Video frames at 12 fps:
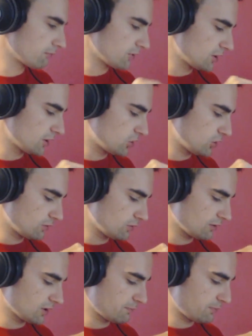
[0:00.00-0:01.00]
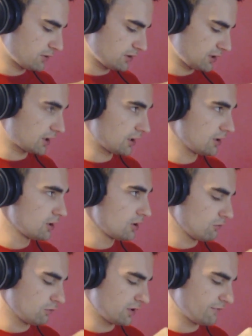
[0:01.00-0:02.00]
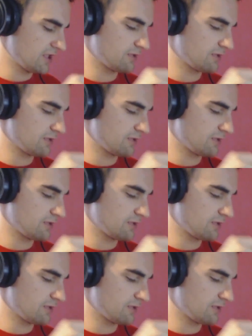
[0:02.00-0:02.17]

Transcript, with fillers: what I'm gonna do is I'm gonna put uh, one of